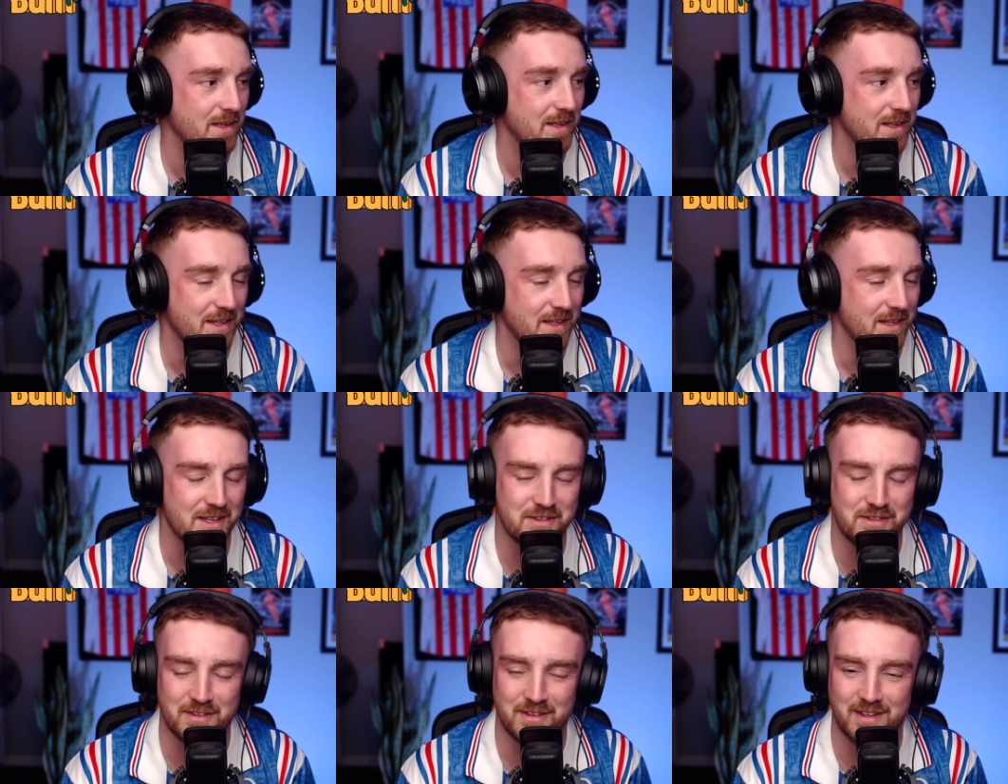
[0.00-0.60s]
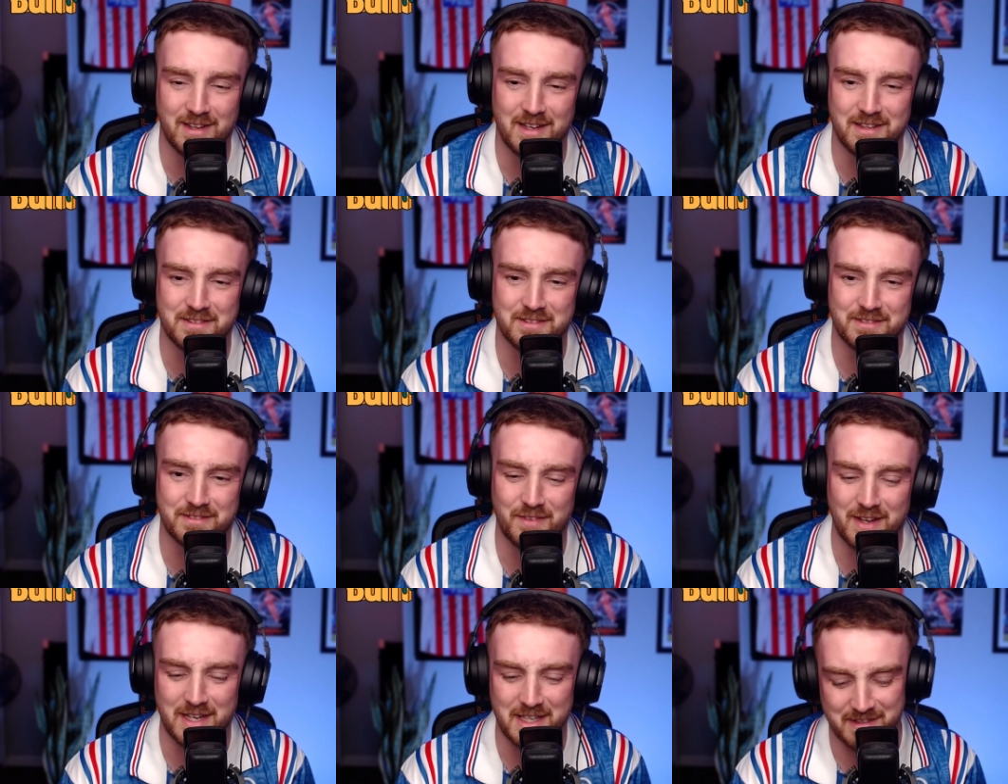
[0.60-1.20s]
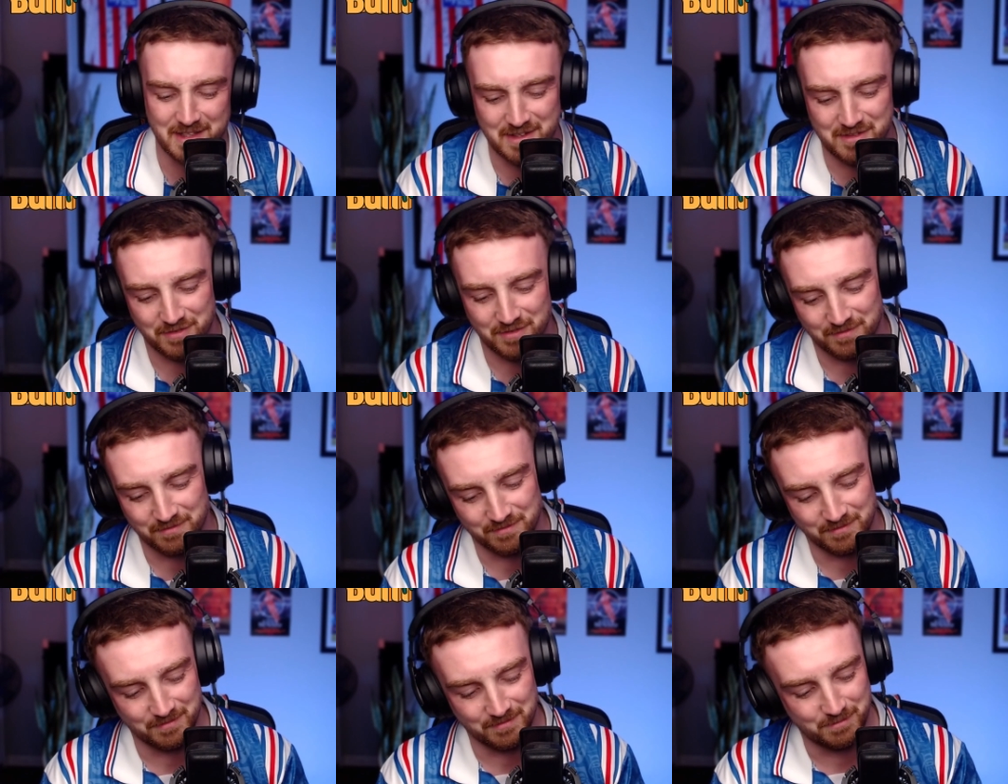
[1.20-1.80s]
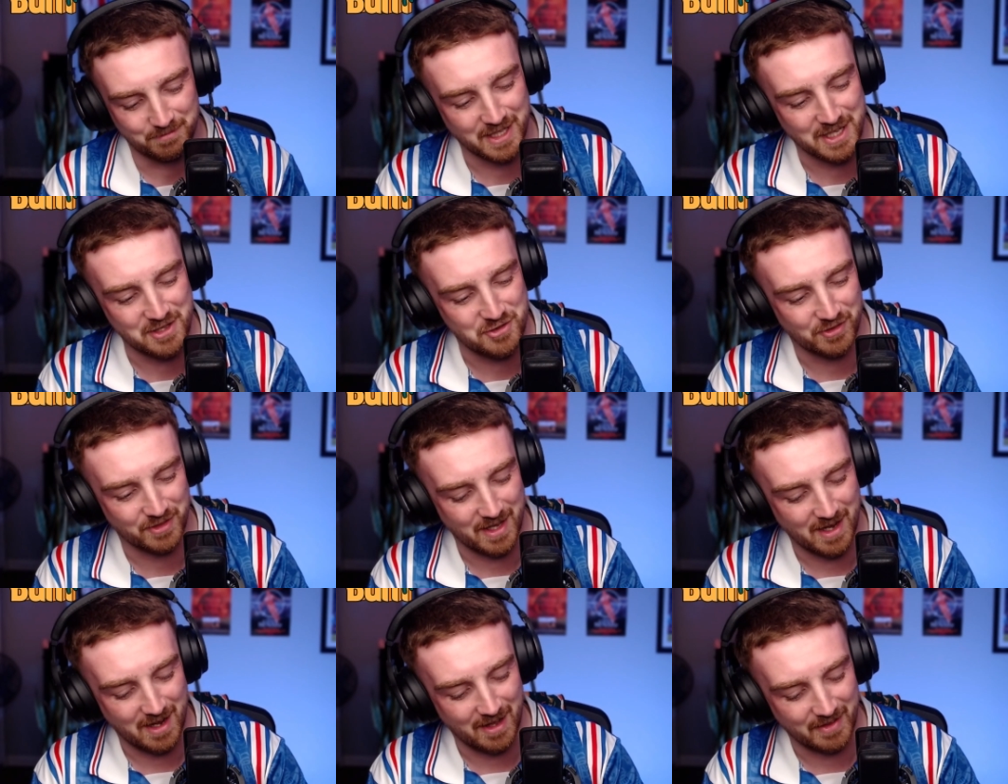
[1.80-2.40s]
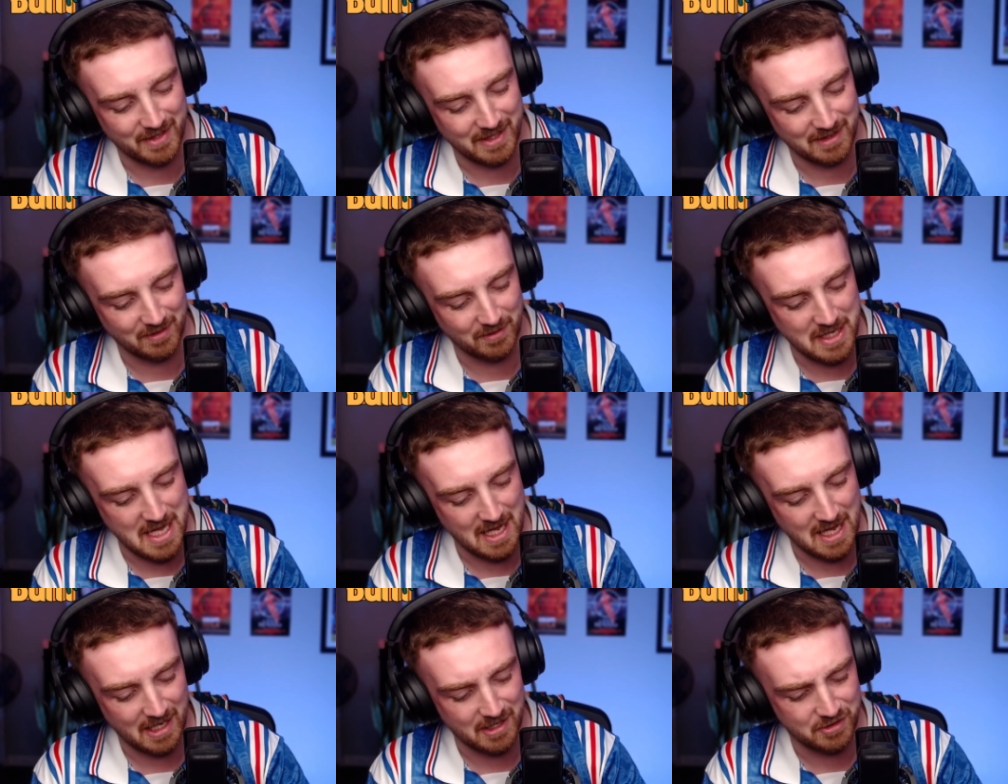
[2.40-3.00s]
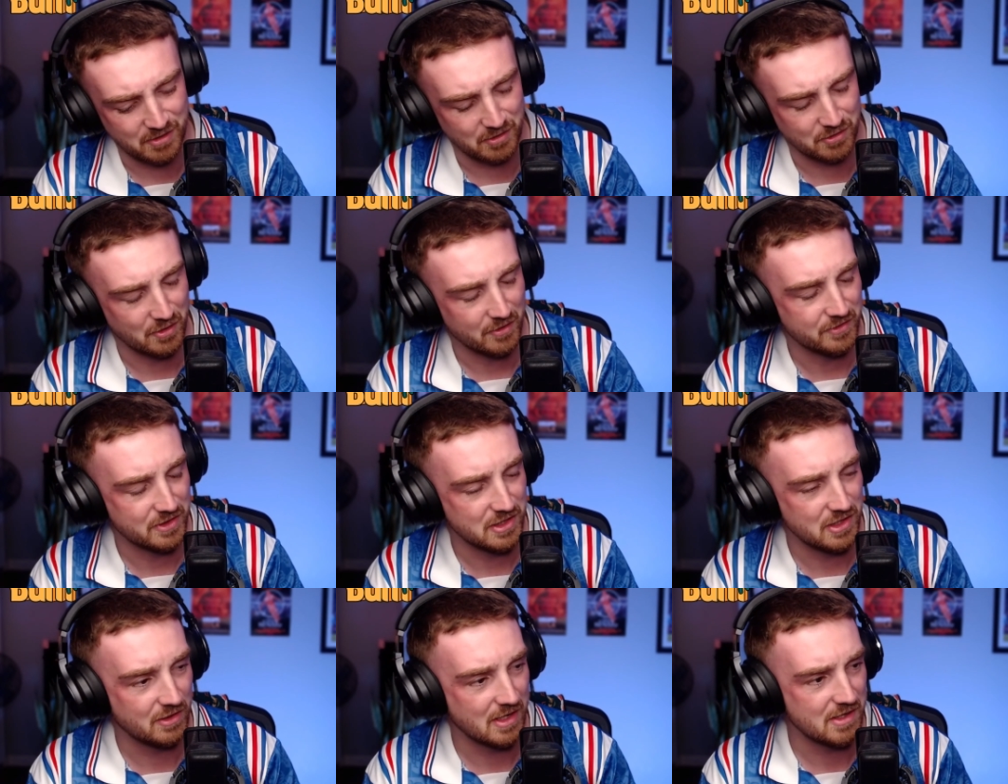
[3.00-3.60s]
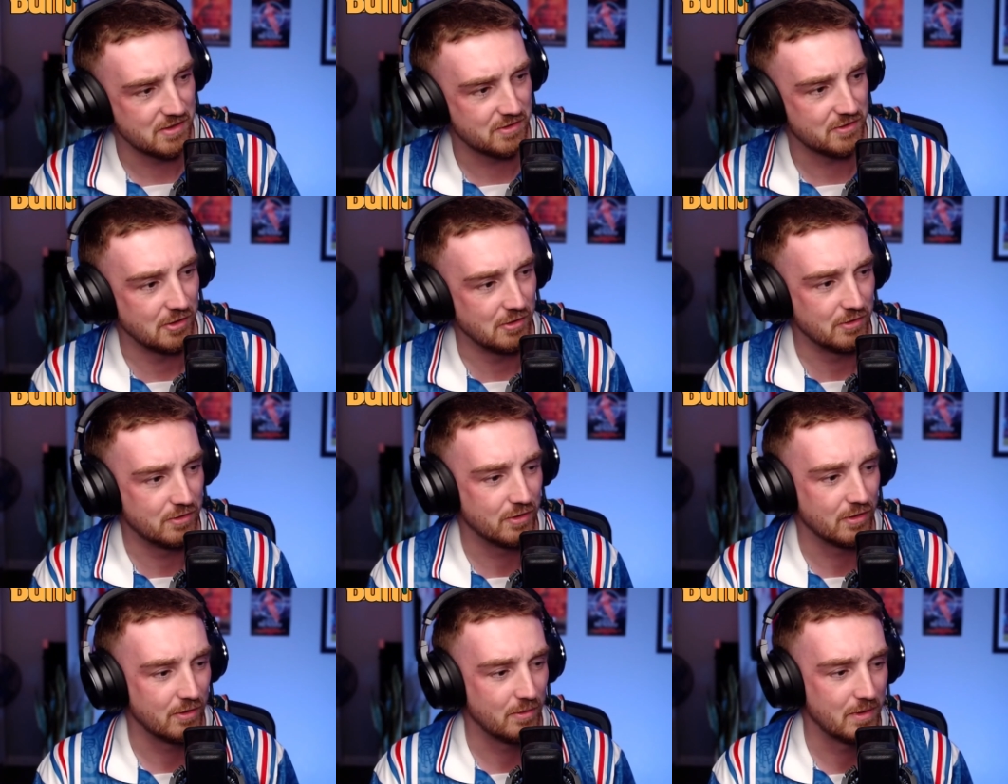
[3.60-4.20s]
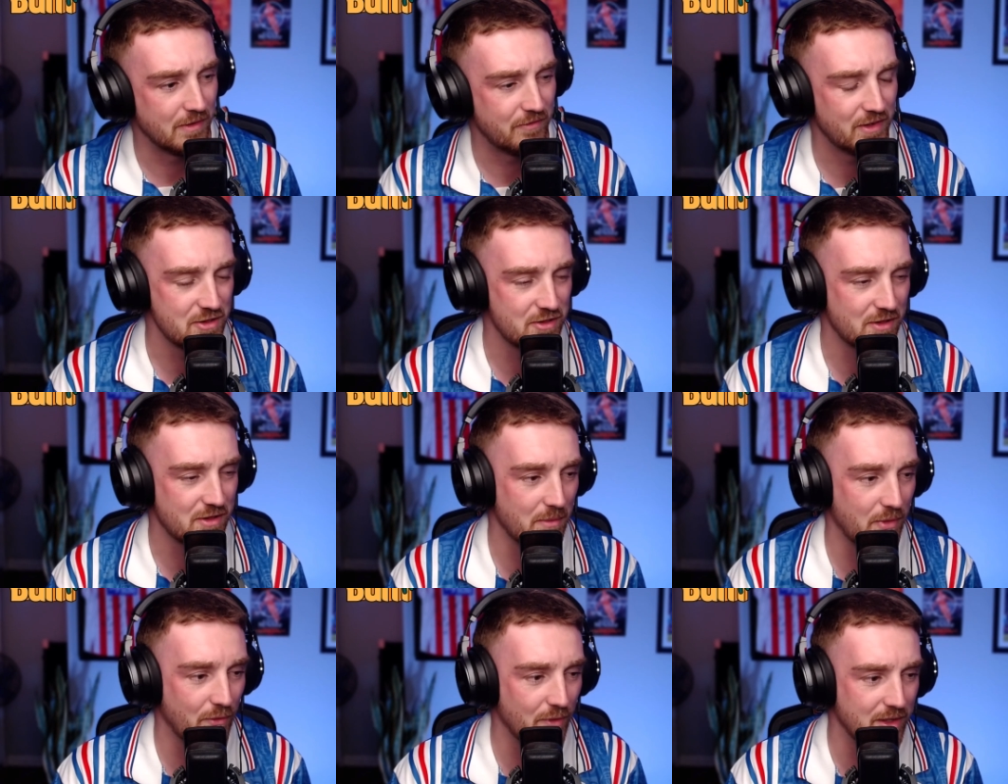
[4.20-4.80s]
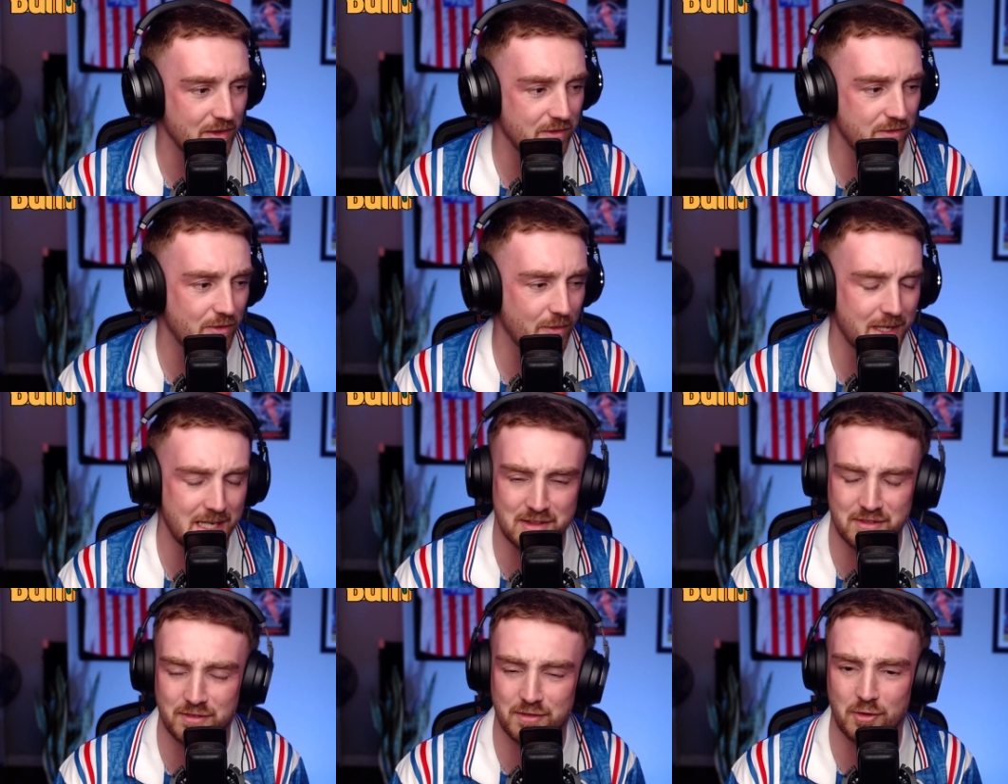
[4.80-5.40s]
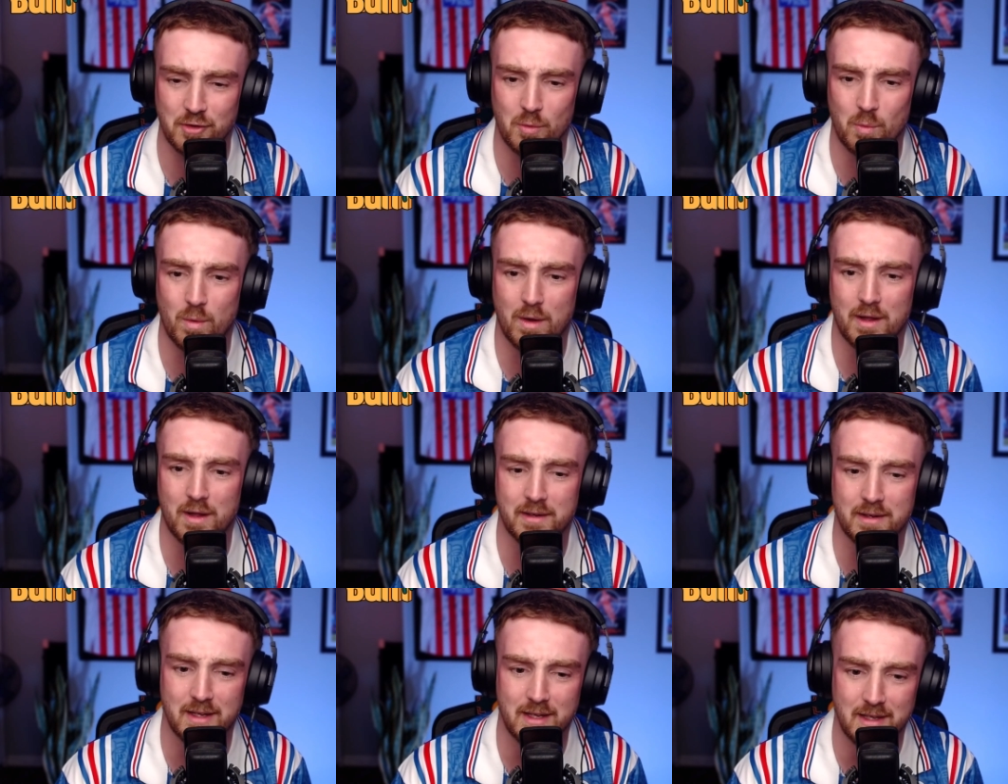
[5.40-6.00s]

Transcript: That's a, uh, that's a fairly decent prediction. There, I think. Yeah, last week was obviously you guessed two two. We finished up three two. I guess two one.